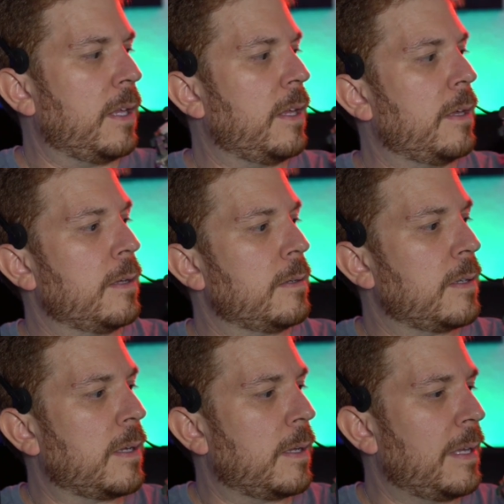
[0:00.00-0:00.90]
and
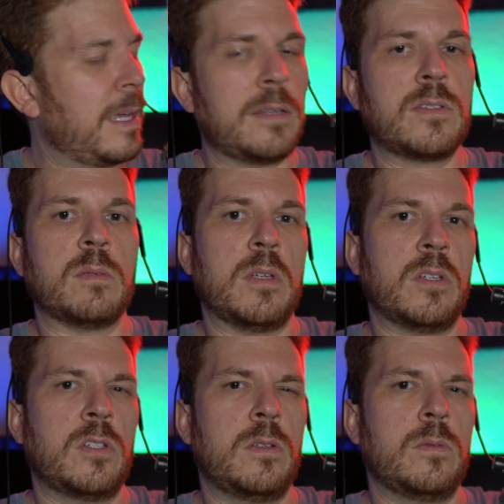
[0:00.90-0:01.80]
uh, it had some
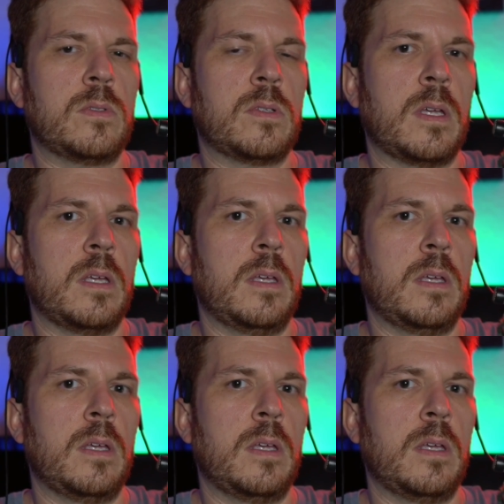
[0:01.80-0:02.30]
issues,